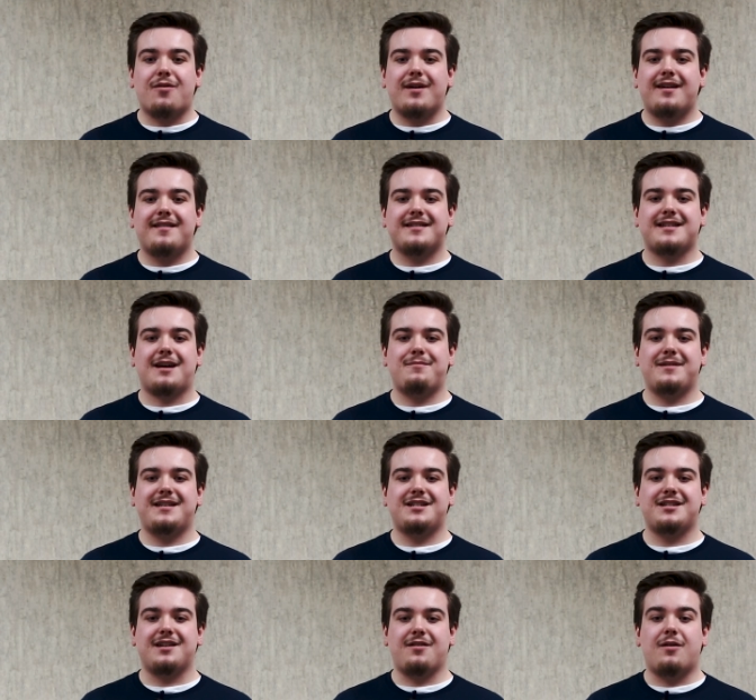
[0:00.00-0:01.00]
going to this
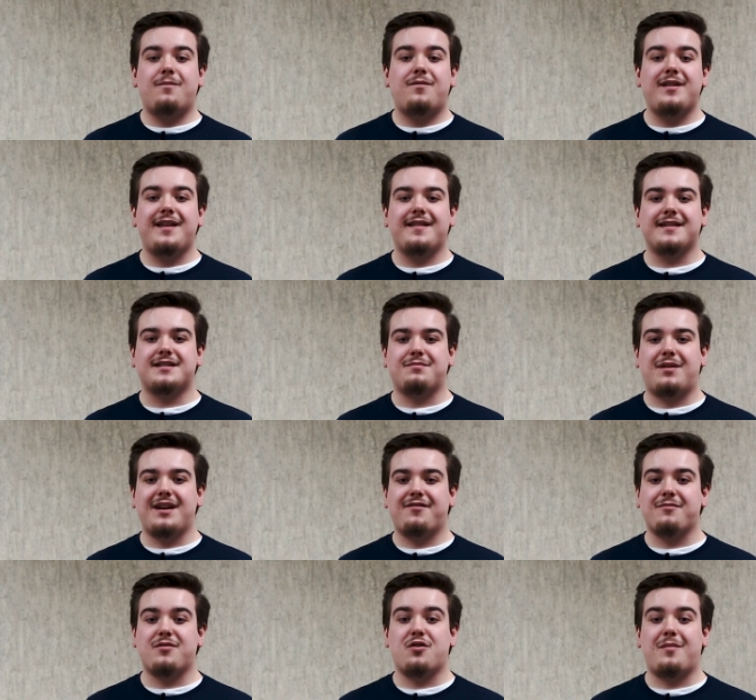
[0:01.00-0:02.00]
competition and hopefully this
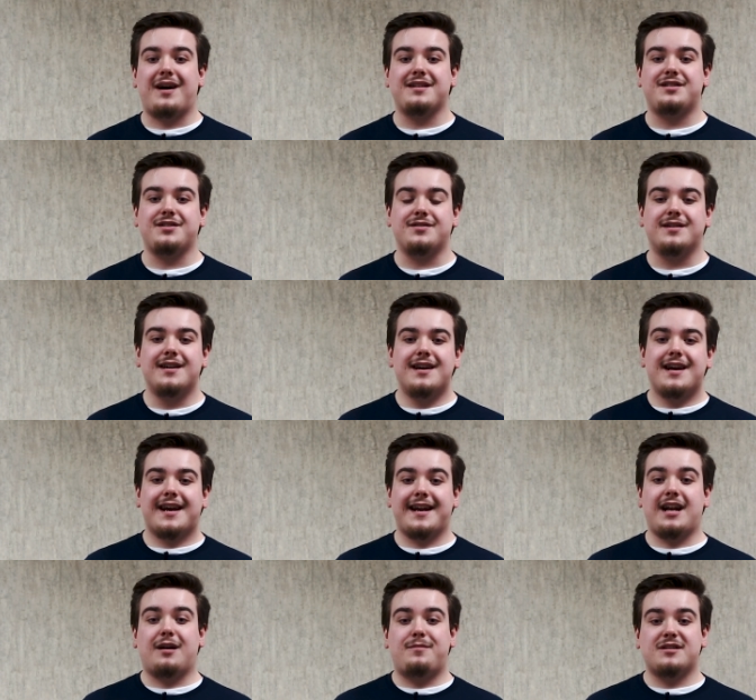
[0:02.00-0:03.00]
money from Komatsu
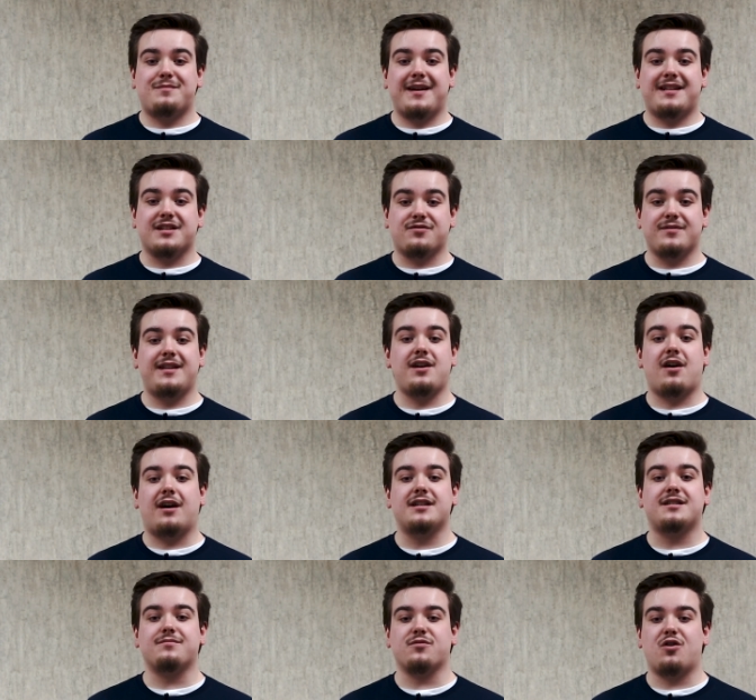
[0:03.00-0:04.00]
can help us make this really awesome